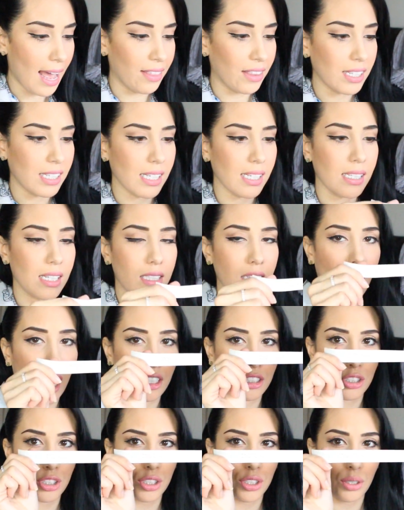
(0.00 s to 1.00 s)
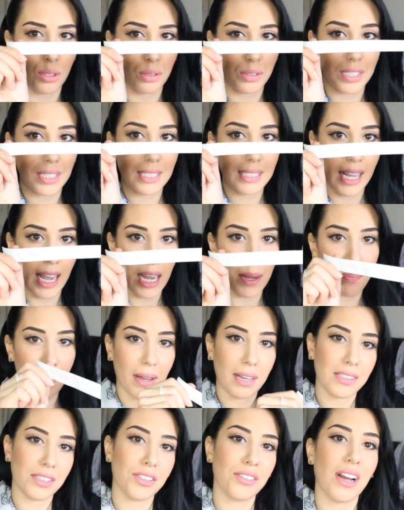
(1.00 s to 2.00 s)
And this is the Doctor Scholl's
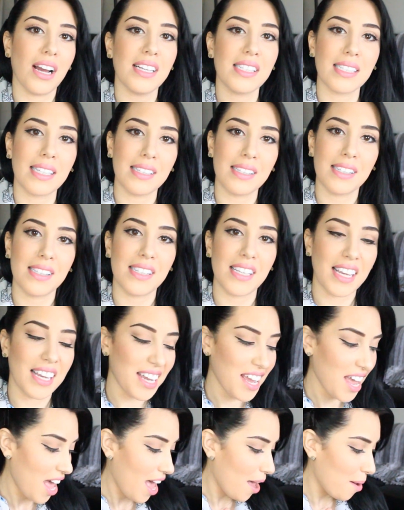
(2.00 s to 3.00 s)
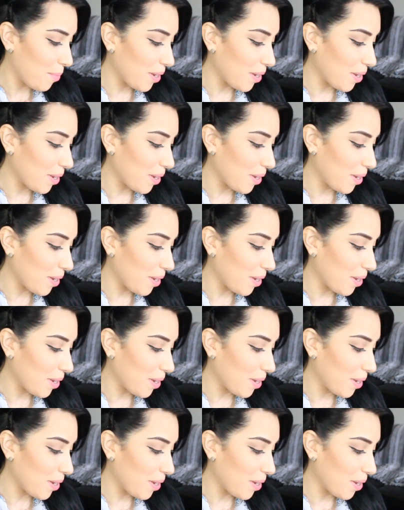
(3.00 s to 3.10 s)
tape, as you guys can see,